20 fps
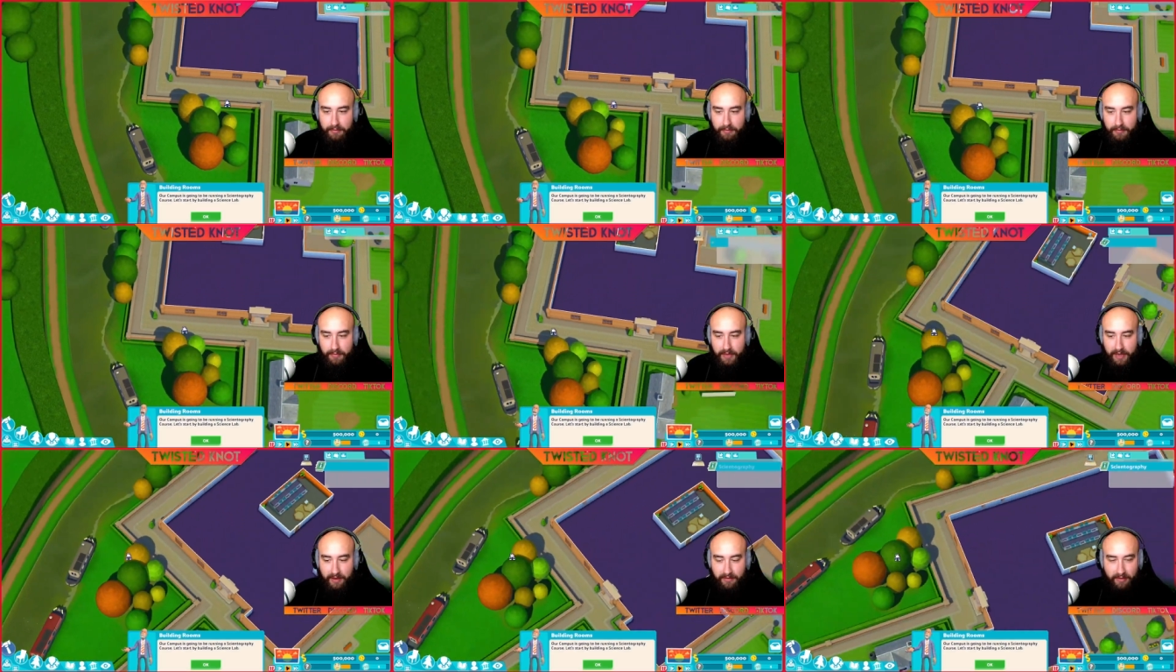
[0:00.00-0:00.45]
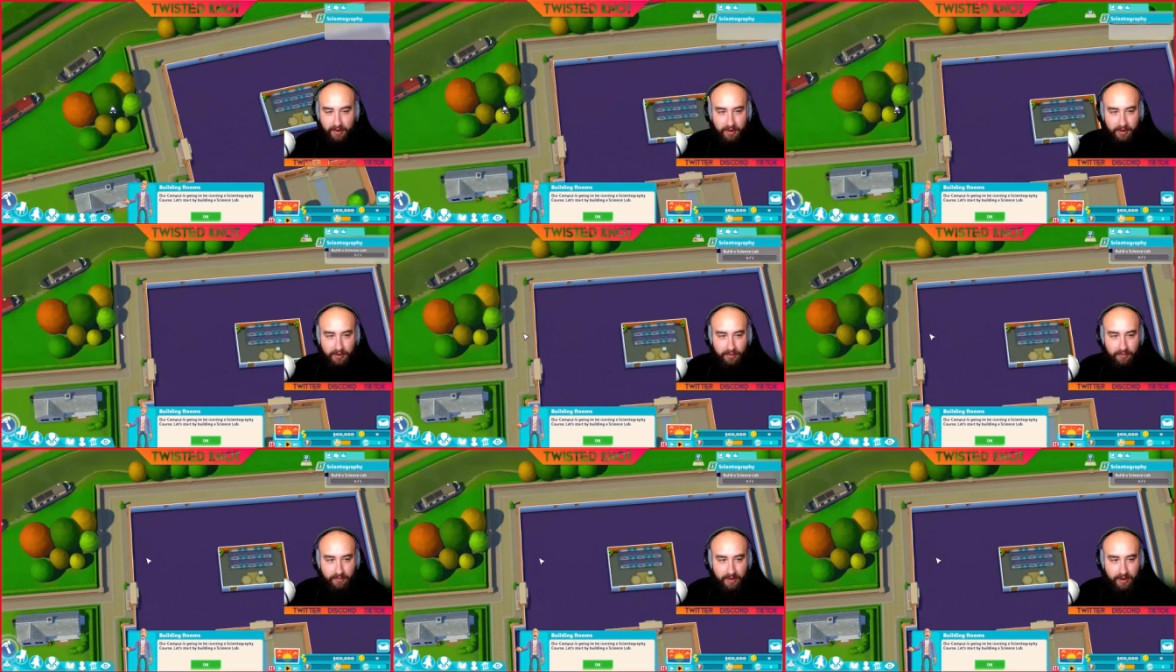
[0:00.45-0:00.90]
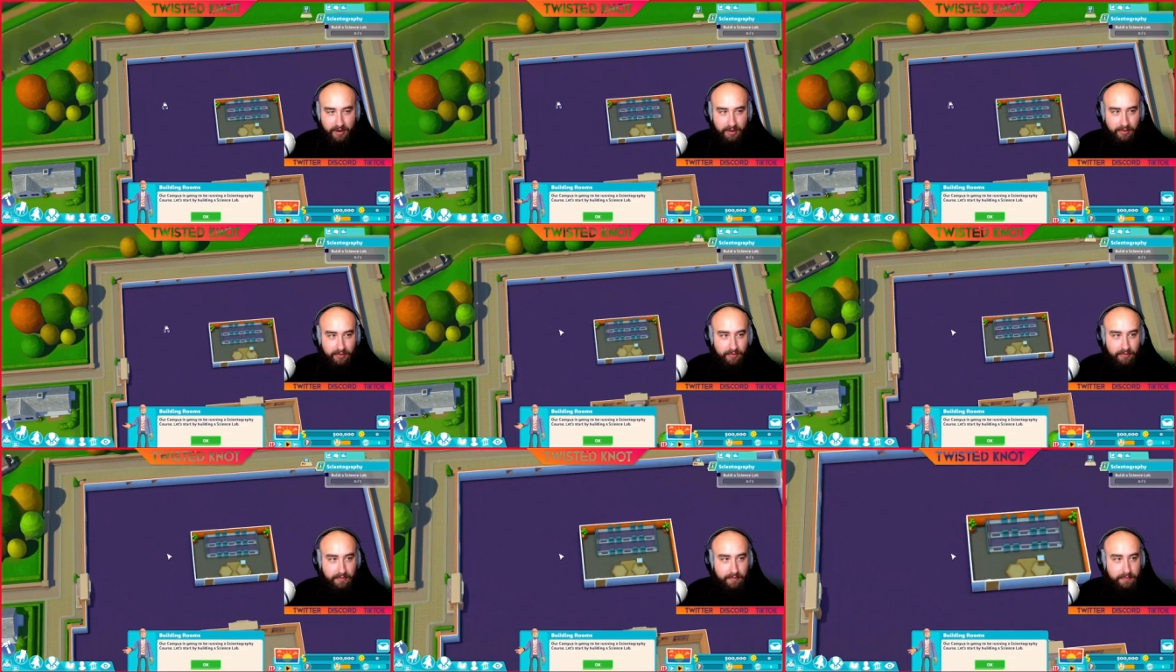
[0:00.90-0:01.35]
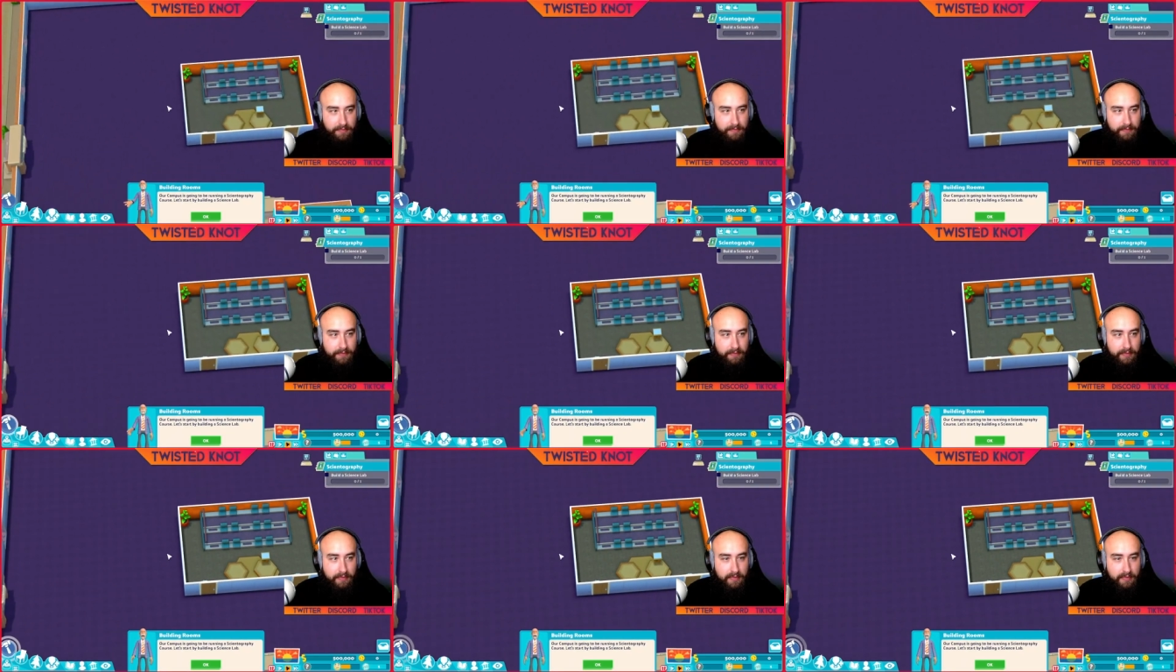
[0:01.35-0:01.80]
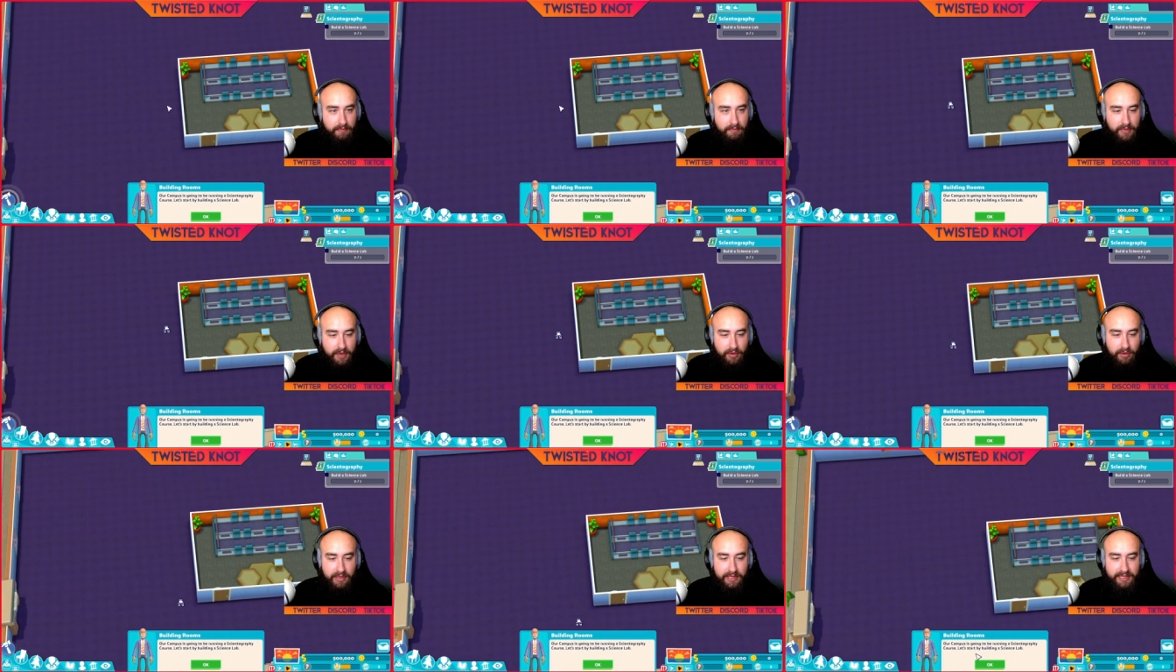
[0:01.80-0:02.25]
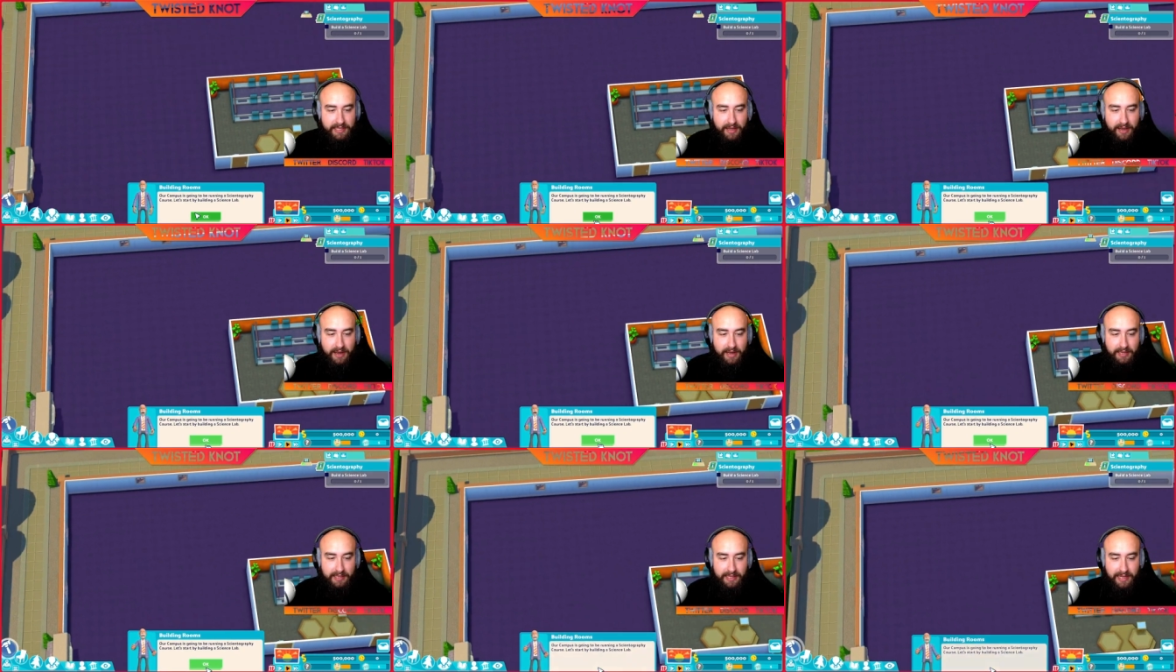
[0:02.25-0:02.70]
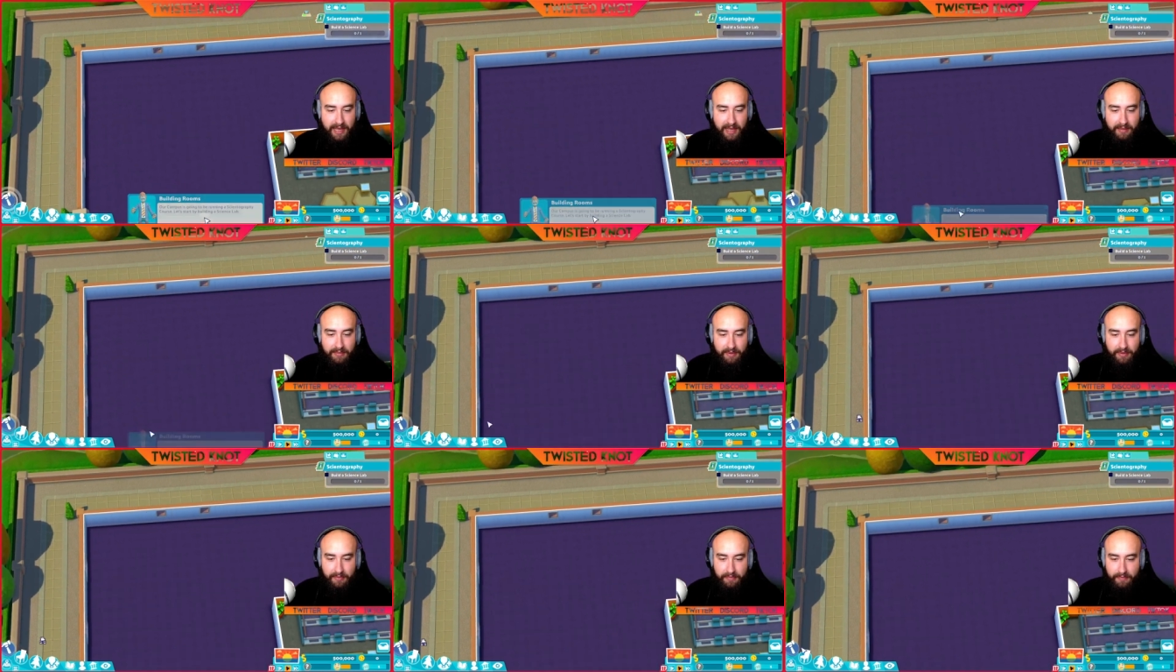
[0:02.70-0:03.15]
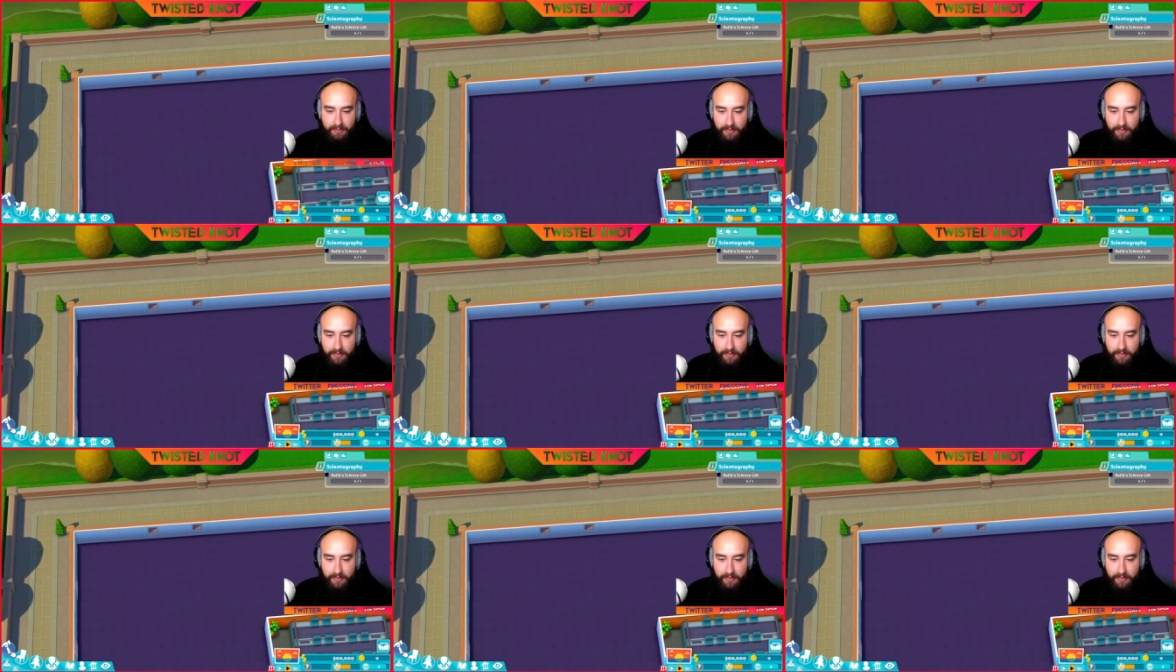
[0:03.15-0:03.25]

Okay, very cool, very cool. Build a science lab.